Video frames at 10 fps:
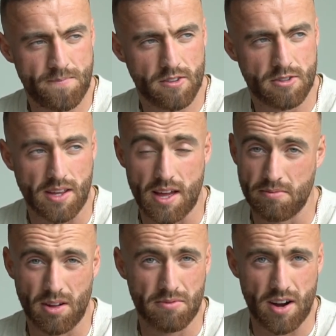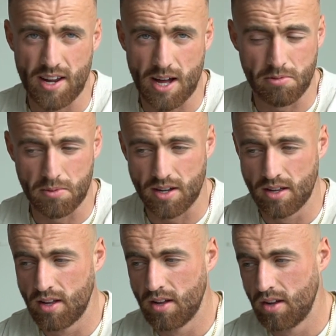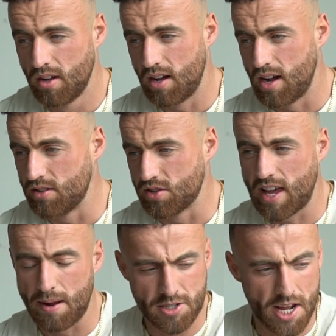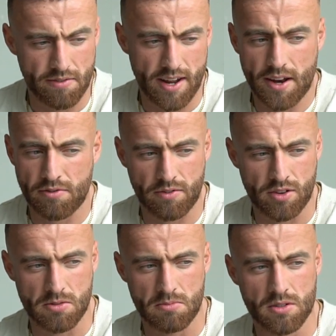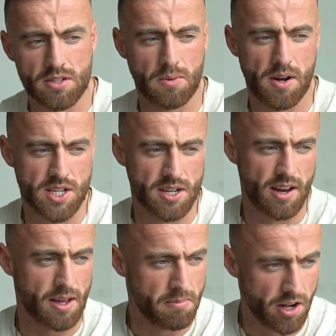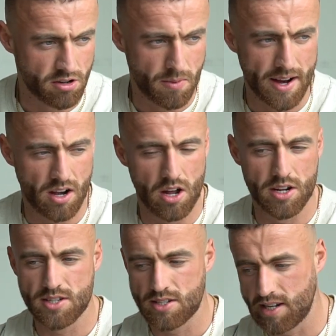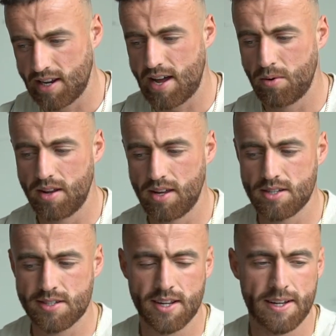So yeah, I'm very happy with it. I just kept shaving the head for a few months. I wasn't like micro-analysing, seeing how it is.